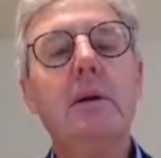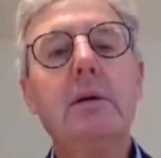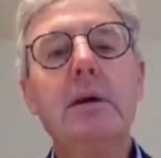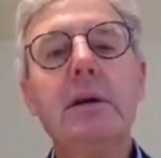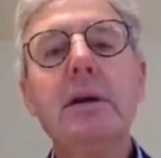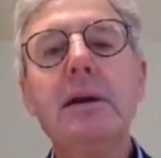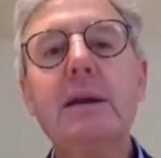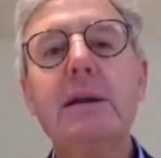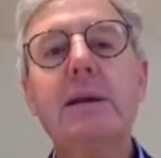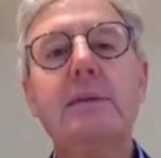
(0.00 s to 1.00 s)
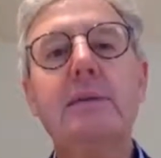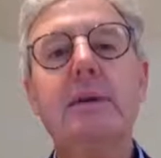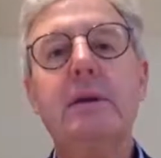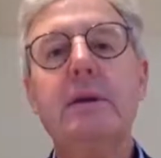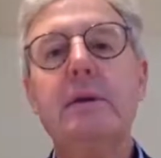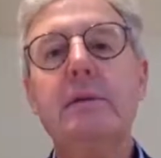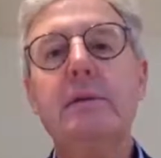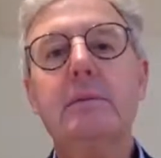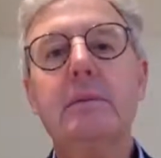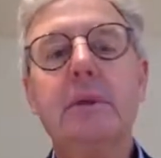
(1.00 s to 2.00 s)
Clearly, India
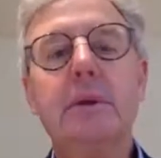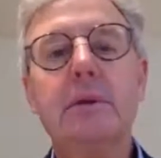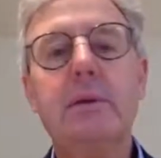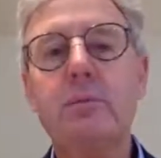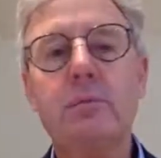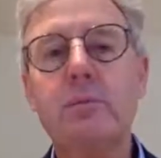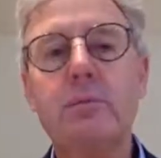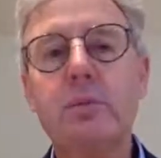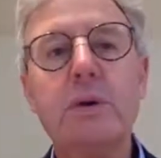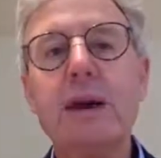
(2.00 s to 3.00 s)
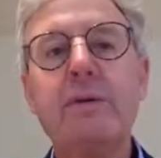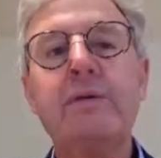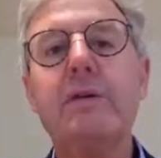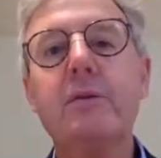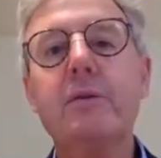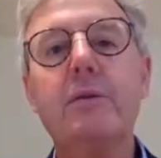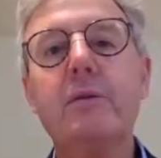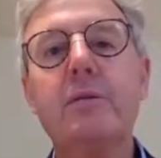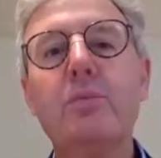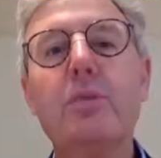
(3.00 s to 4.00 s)
will have to do
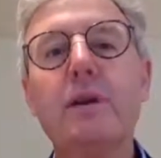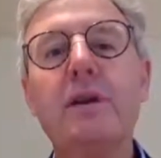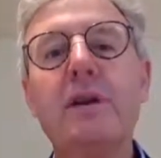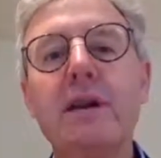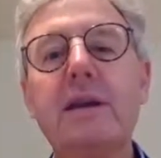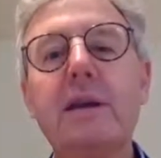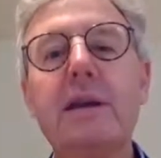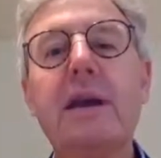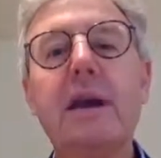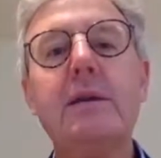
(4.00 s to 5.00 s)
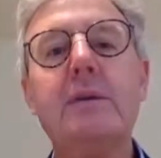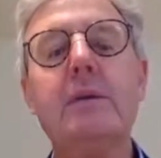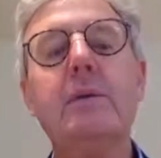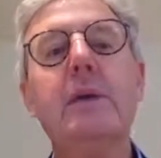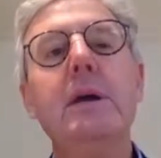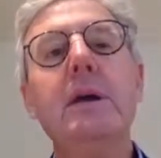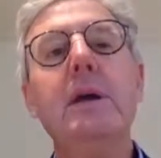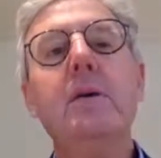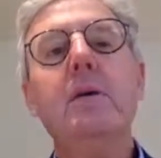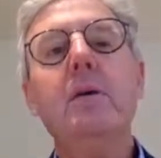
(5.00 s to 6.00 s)
what India can do.
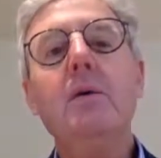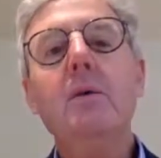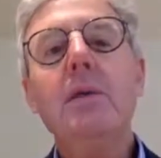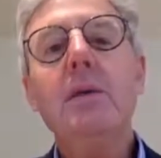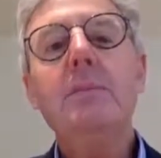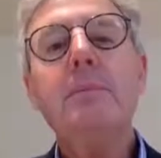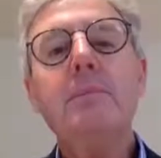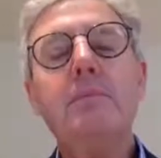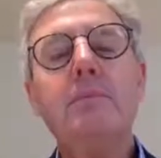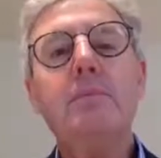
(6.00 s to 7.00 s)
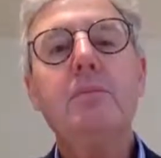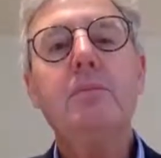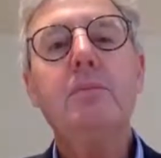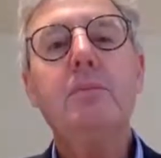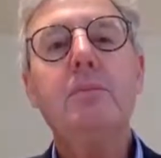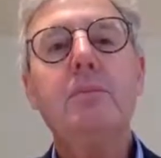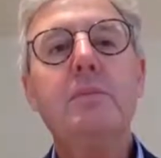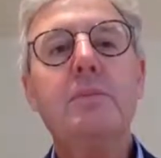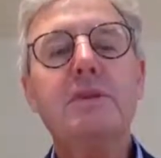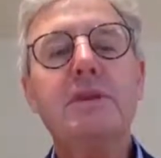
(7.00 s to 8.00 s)
All I'm
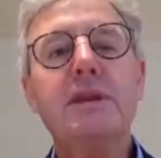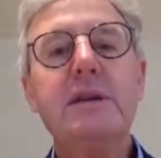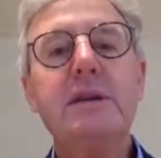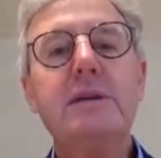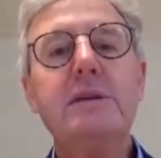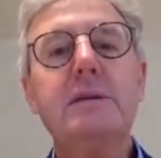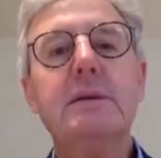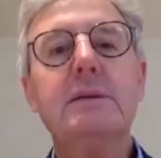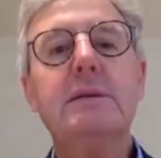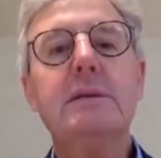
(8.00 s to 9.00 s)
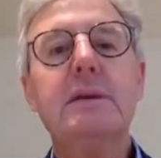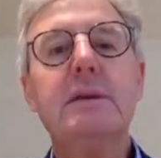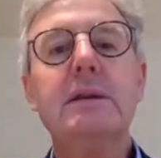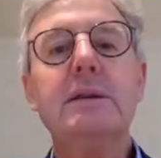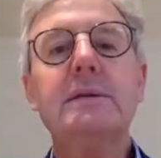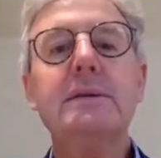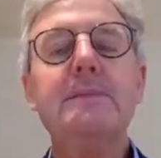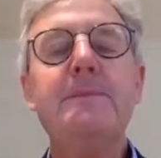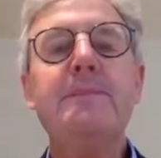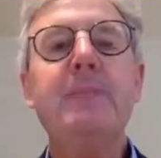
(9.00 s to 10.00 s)
presenting is at least
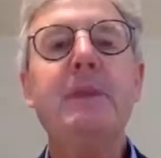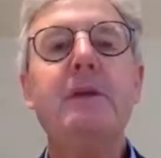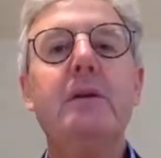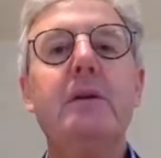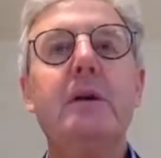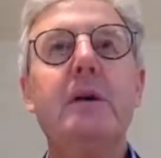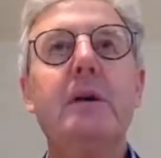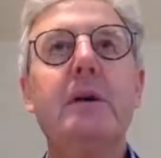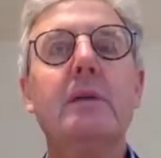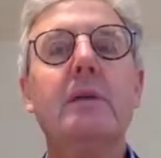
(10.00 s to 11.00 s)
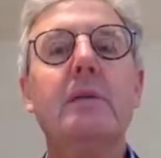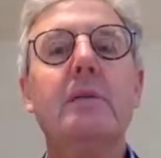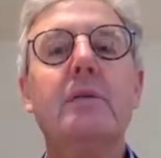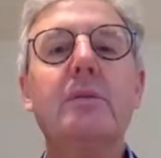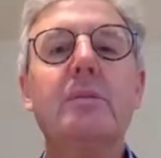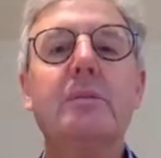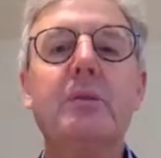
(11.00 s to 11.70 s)
the